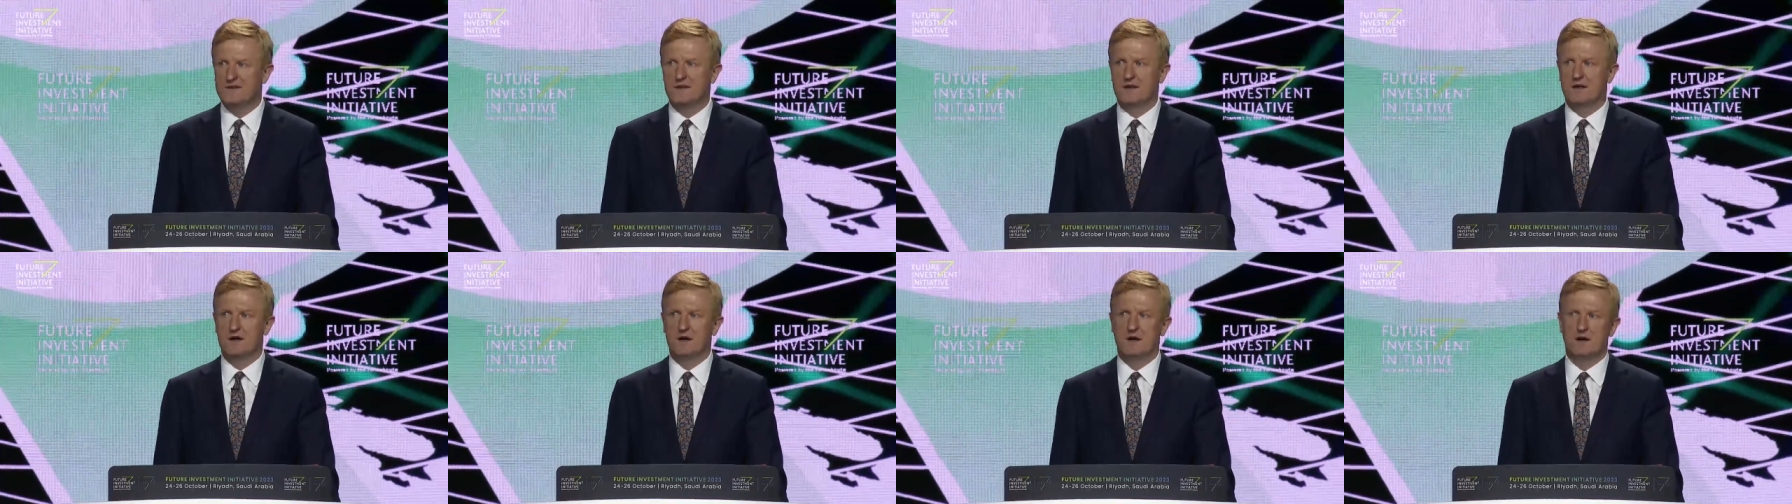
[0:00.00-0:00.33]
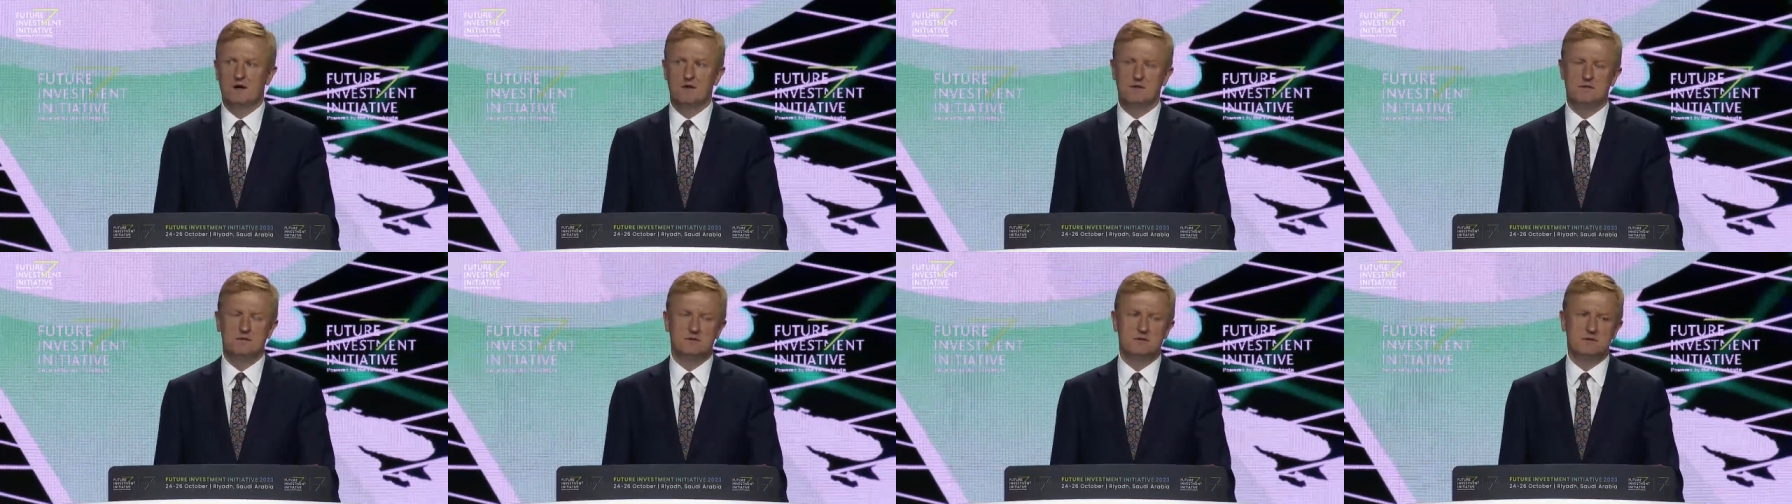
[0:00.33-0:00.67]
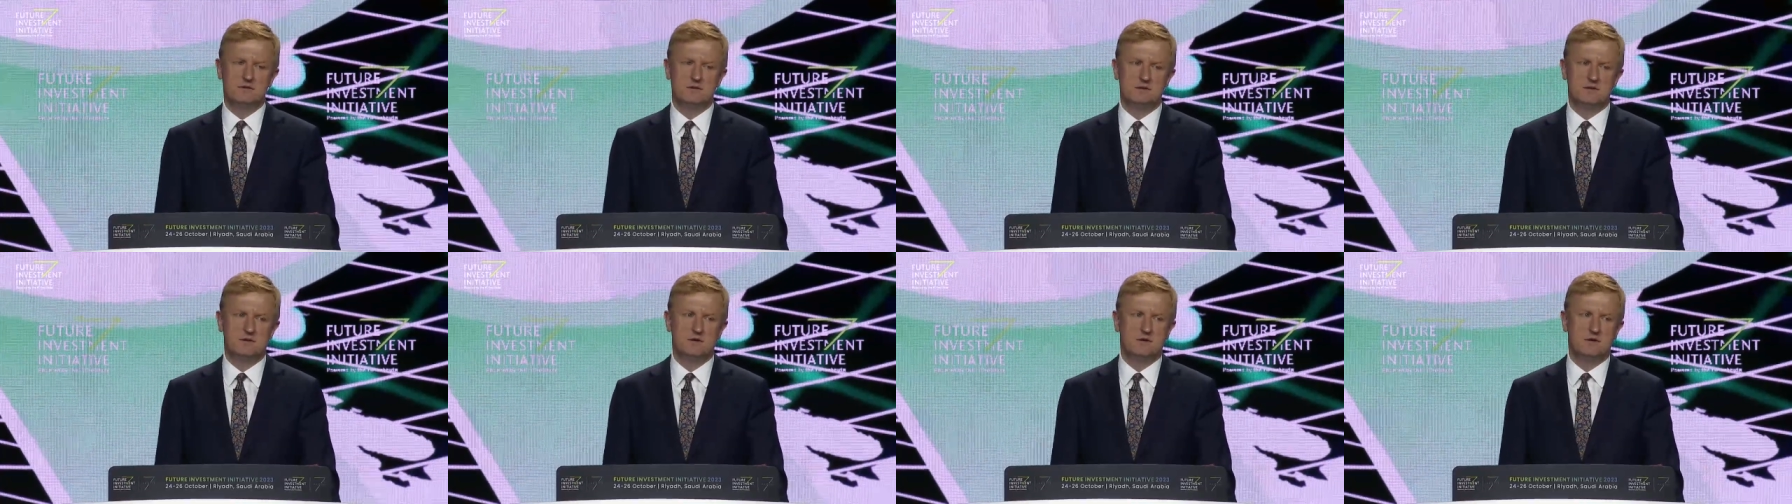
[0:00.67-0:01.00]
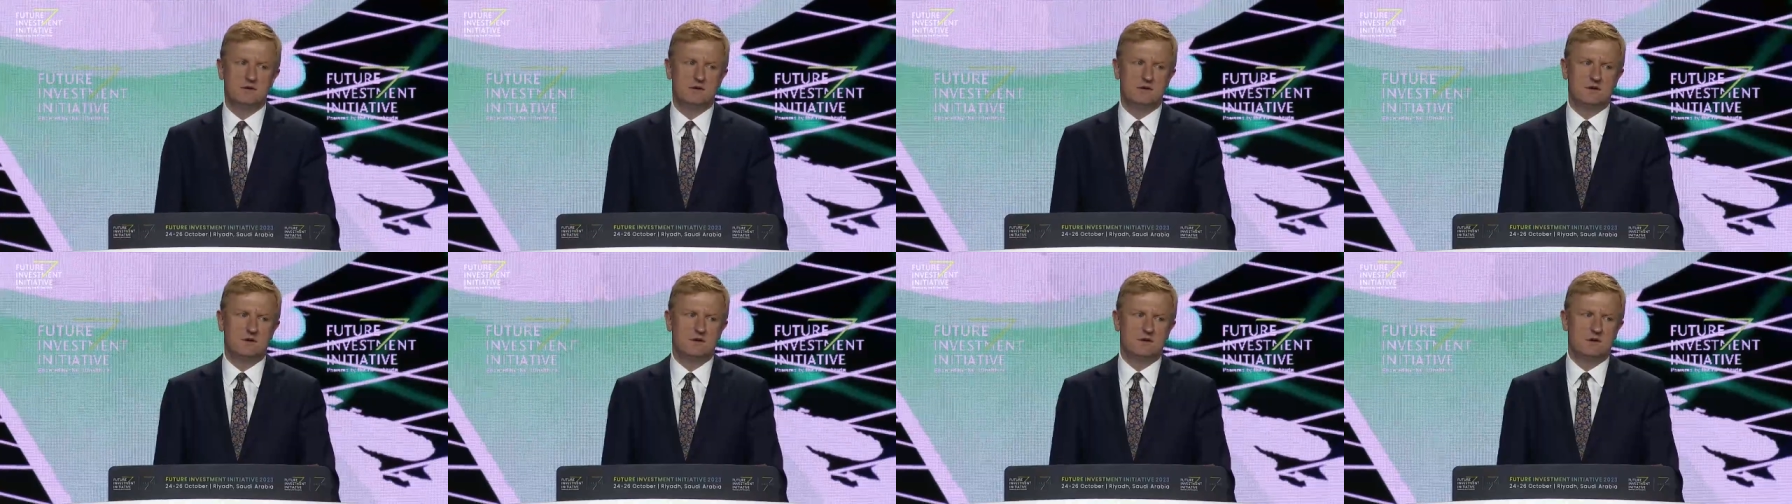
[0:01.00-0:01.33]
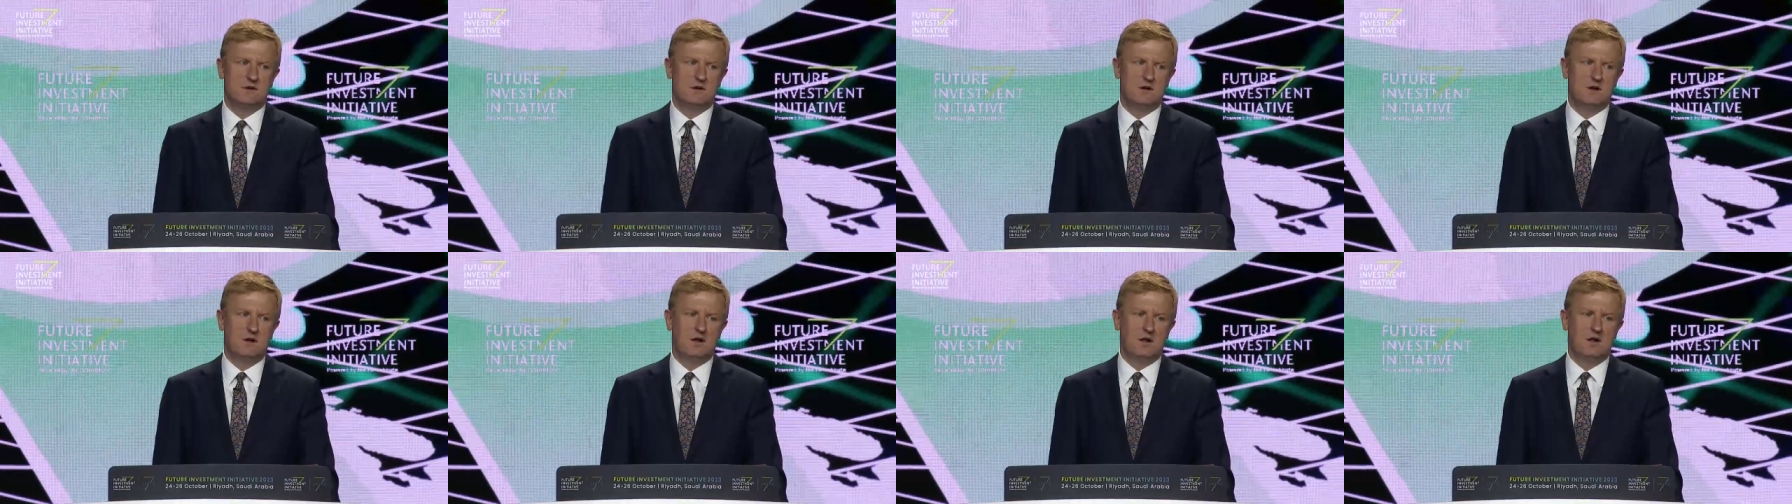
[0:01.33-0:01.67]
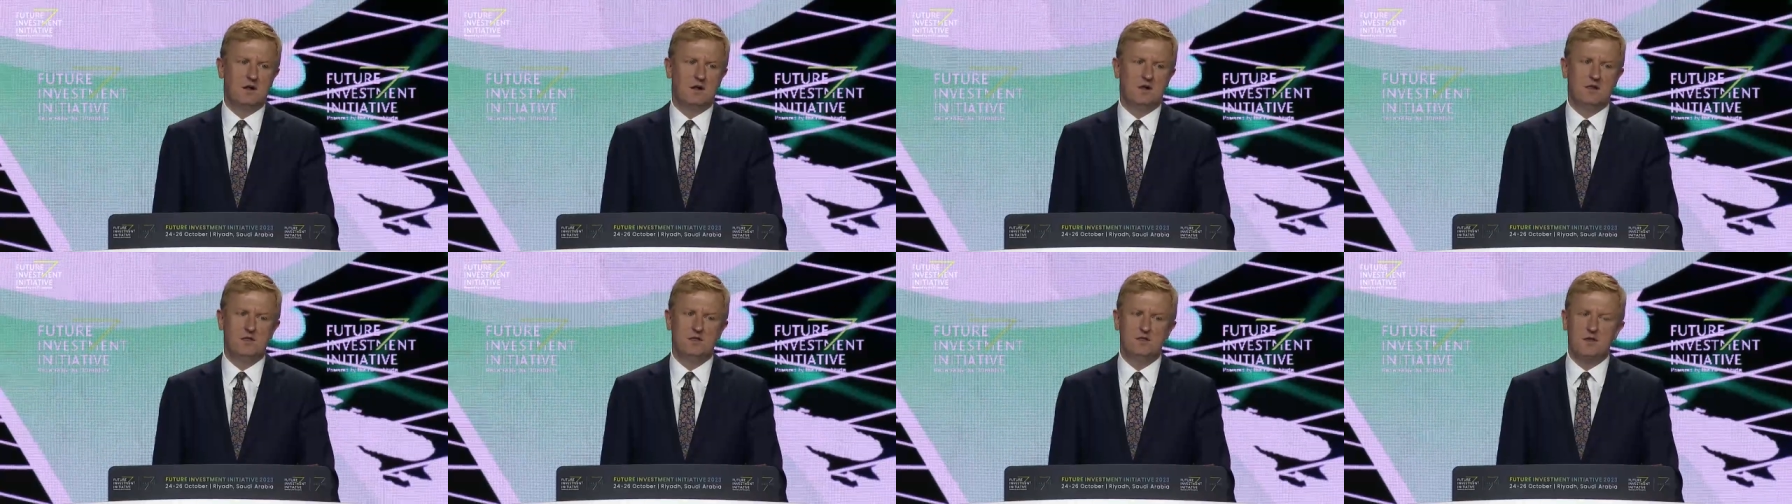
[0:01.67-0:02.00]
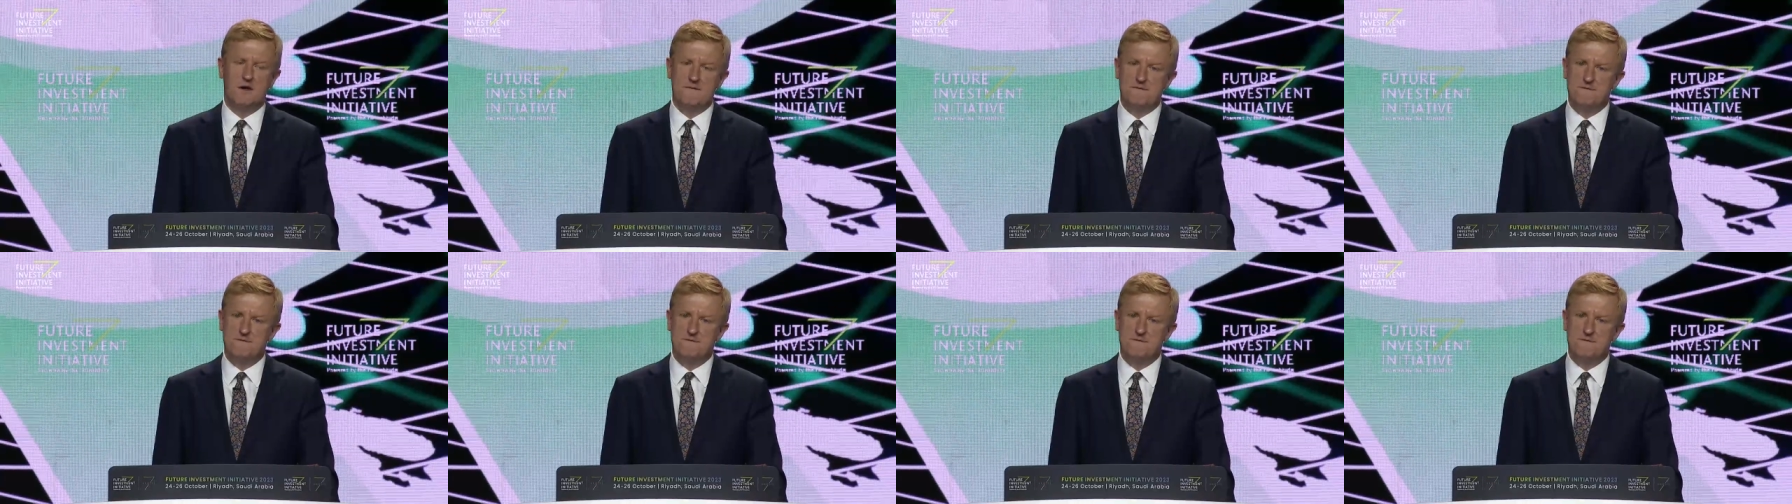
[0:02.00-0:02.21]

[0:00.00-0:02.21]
ago. The